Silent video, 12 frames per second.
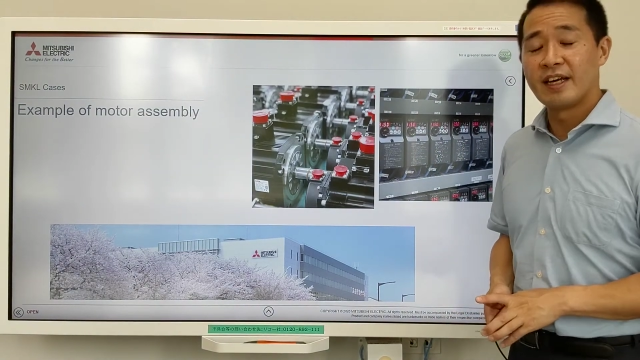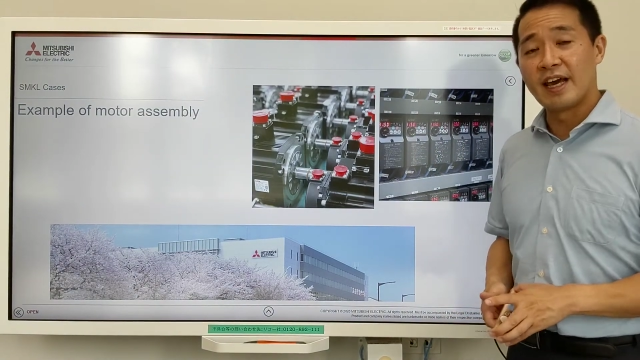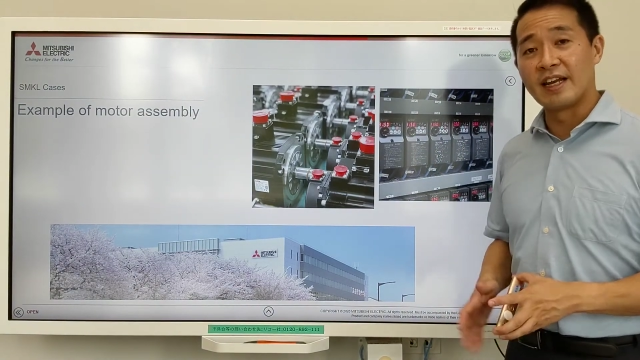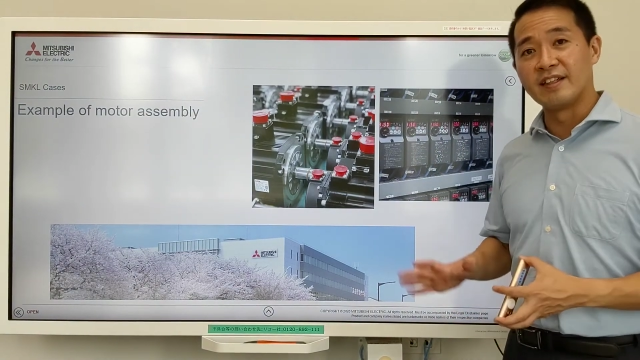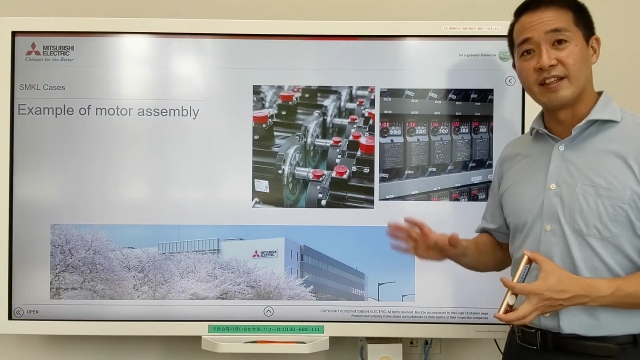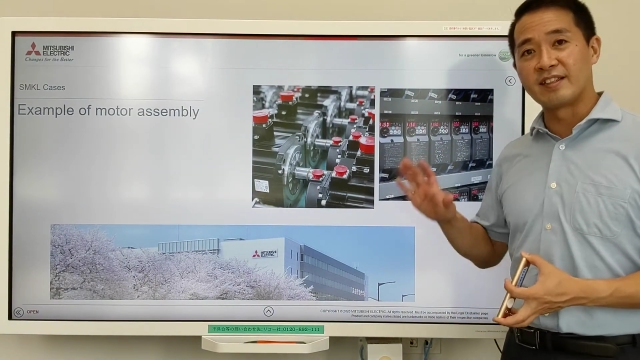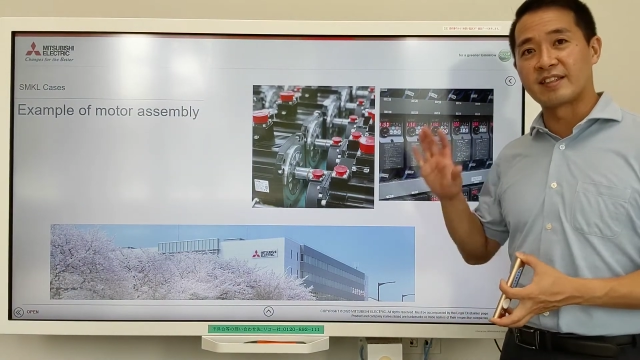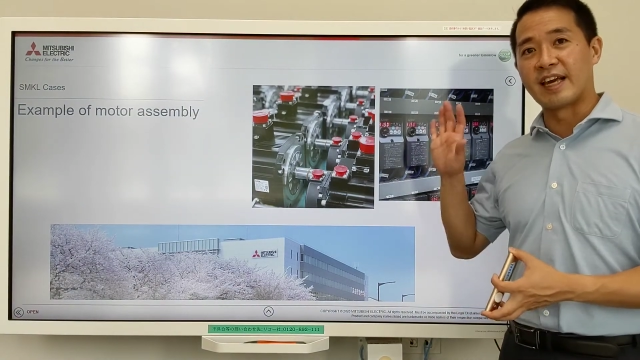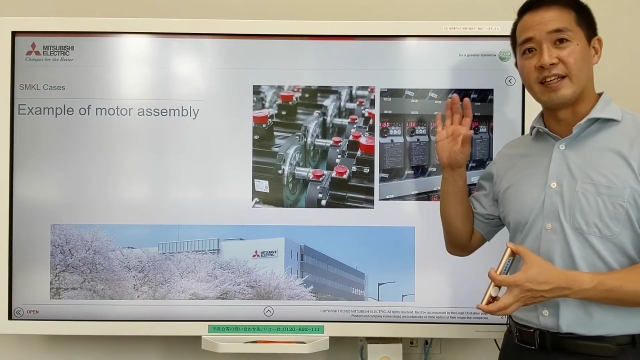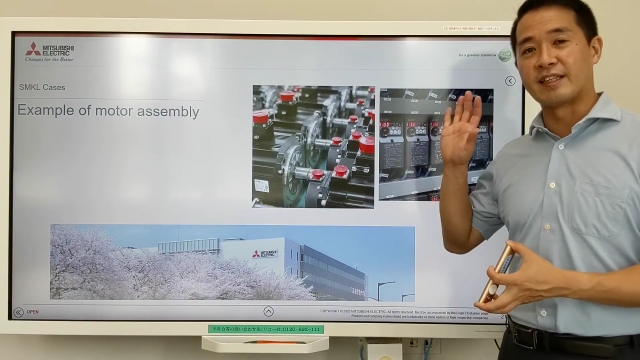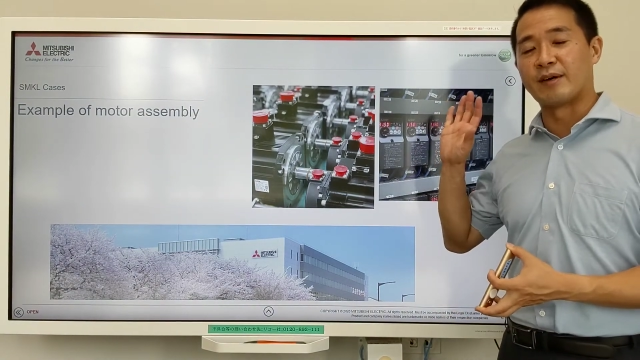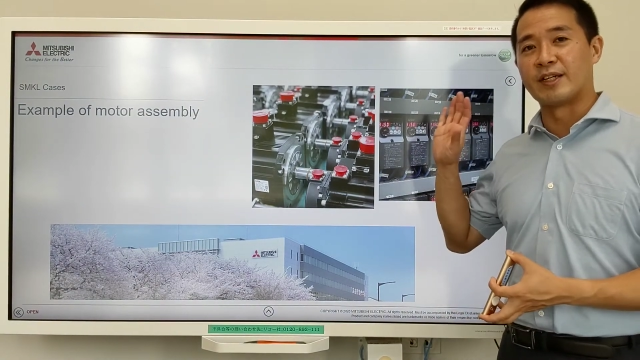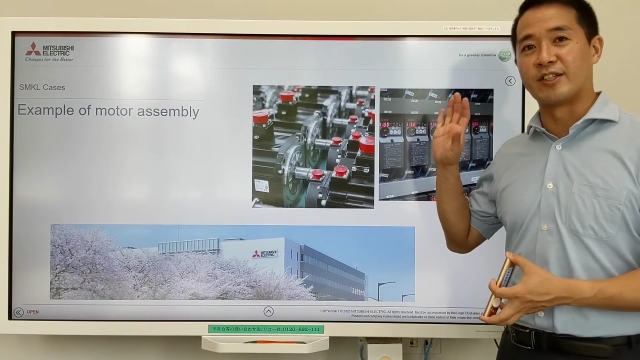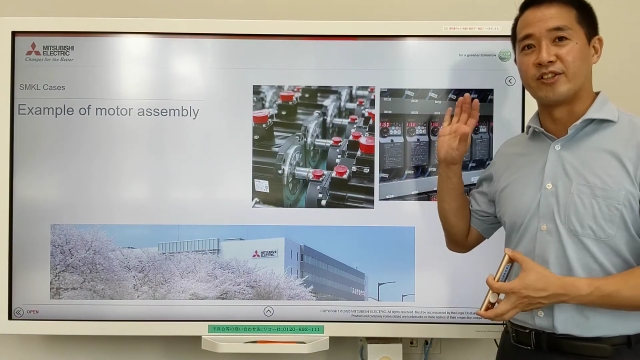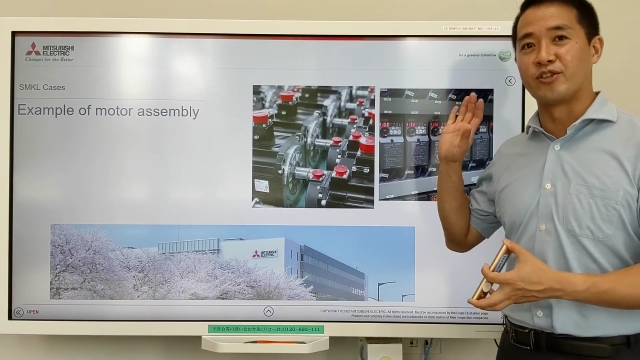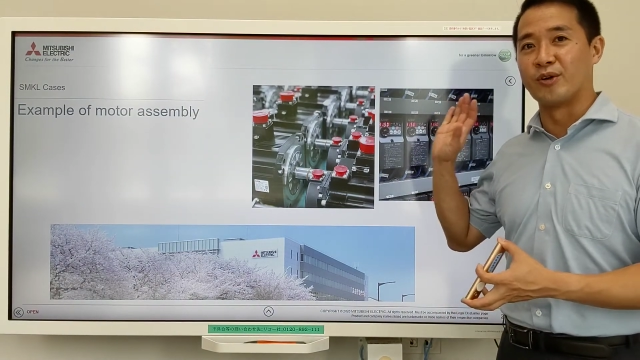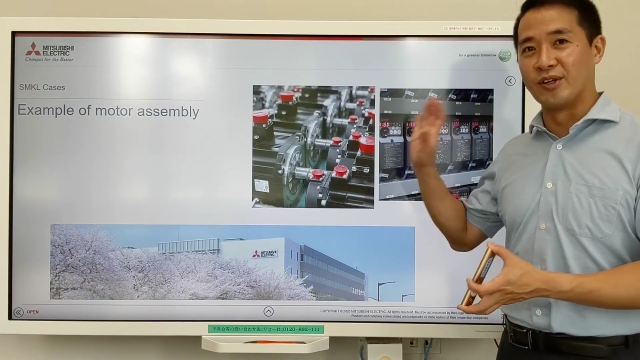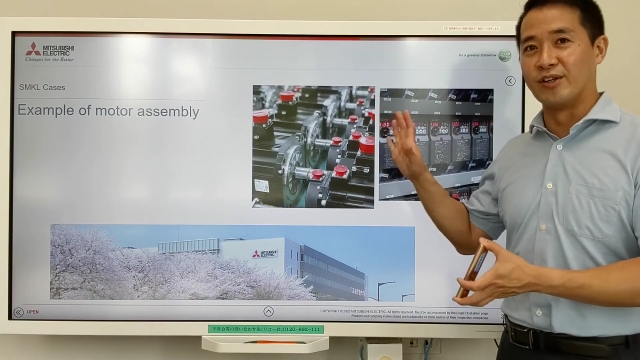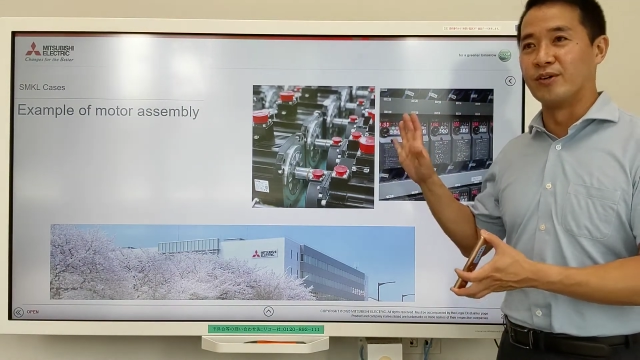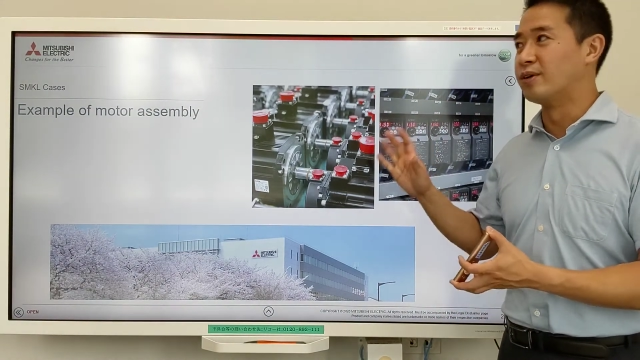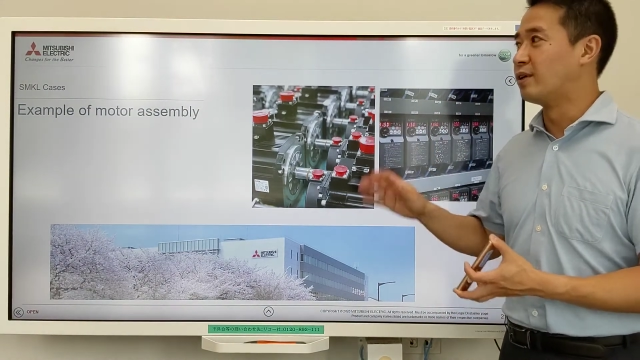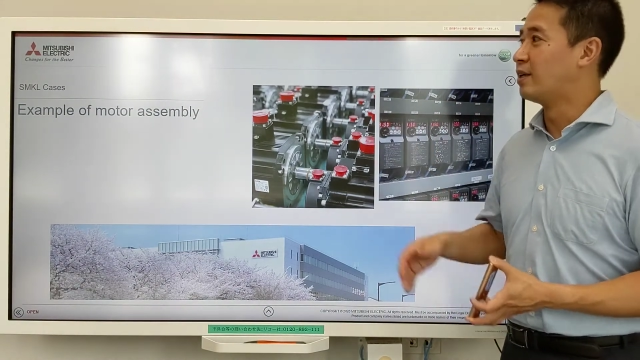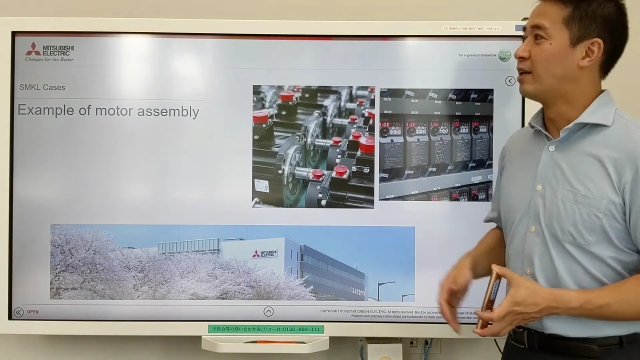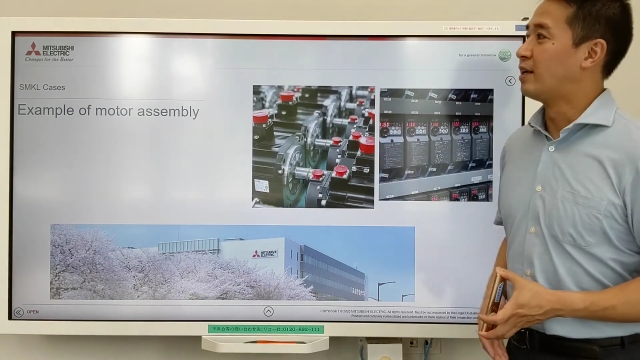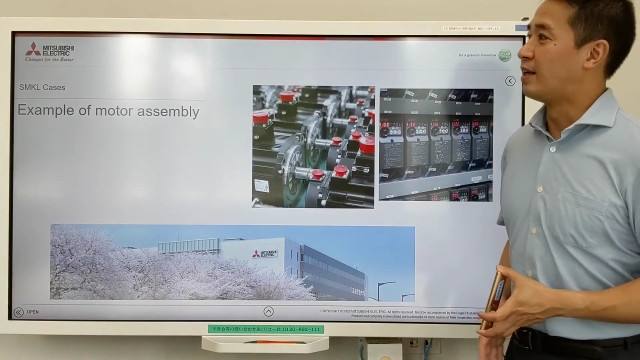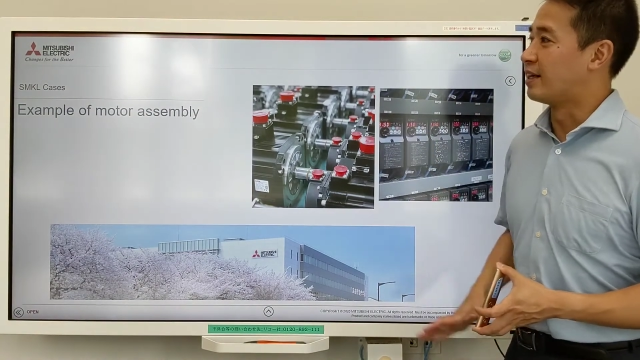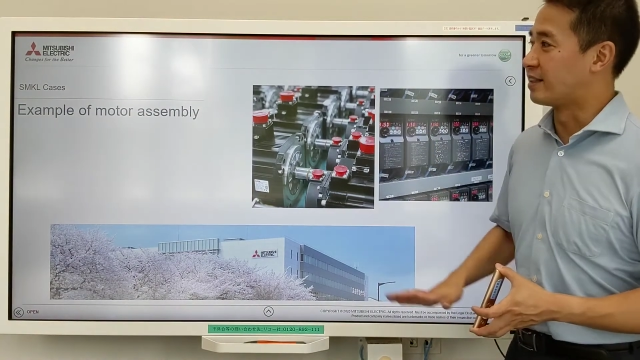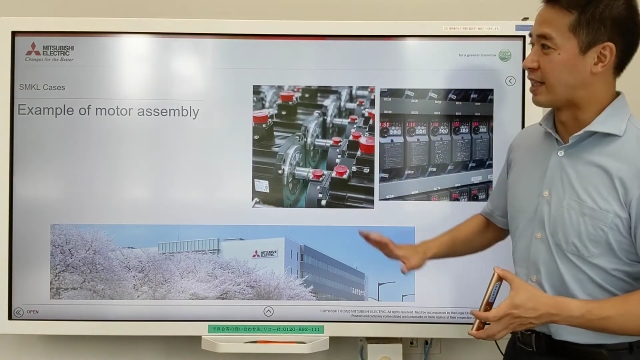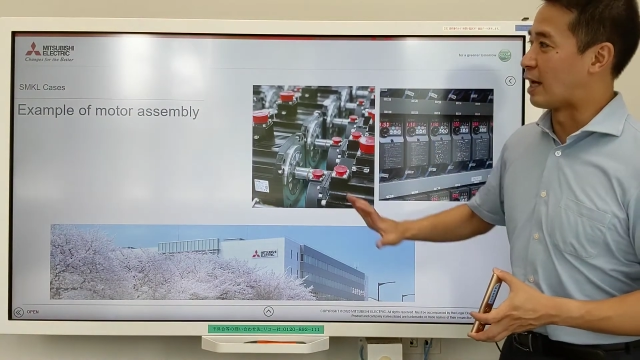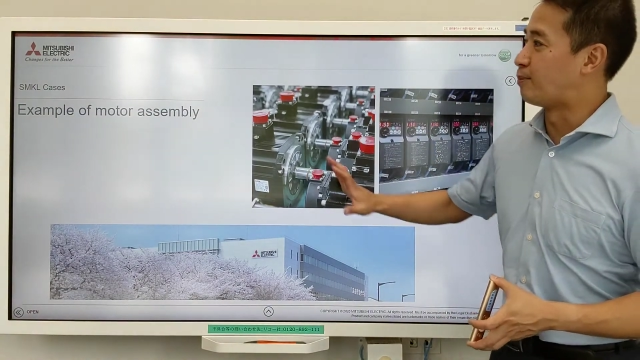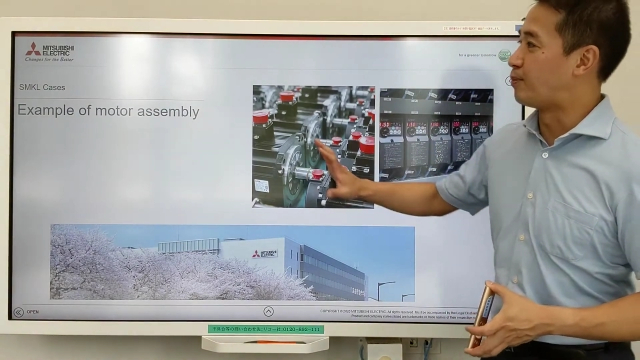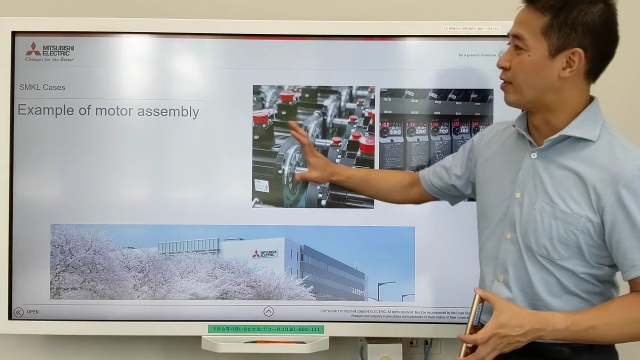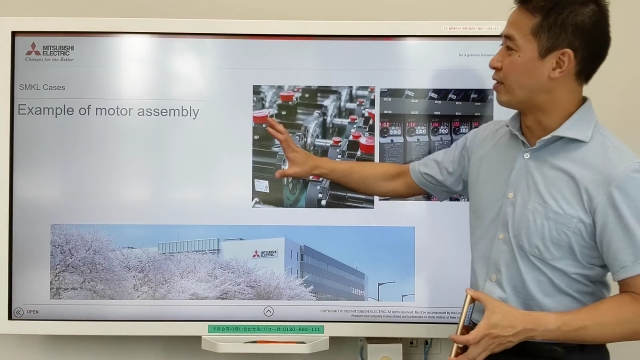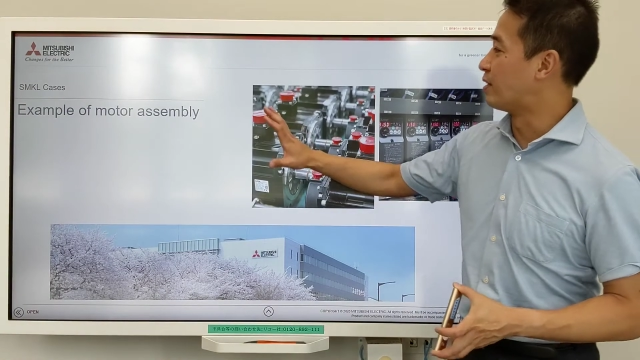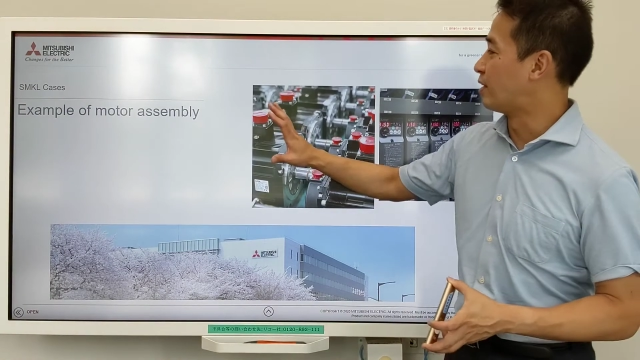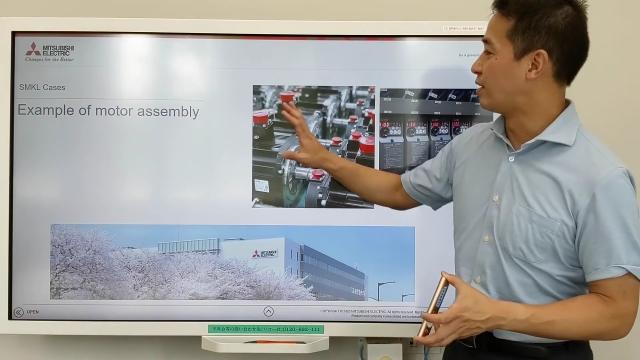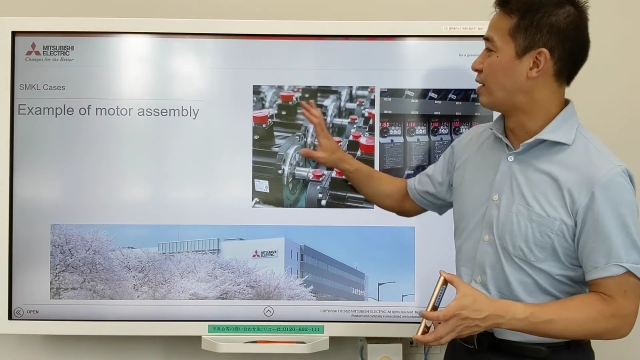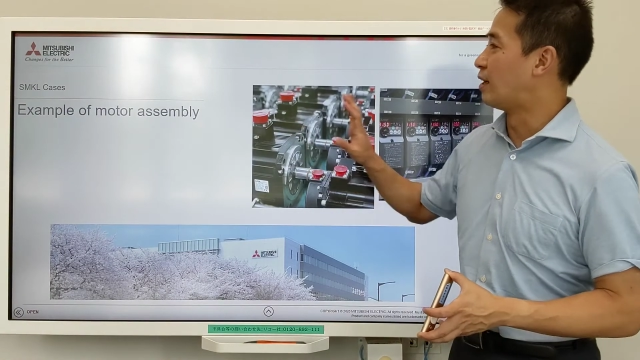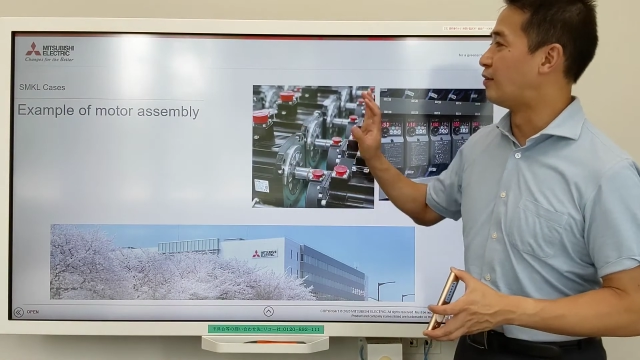And in this case, I want to show you an example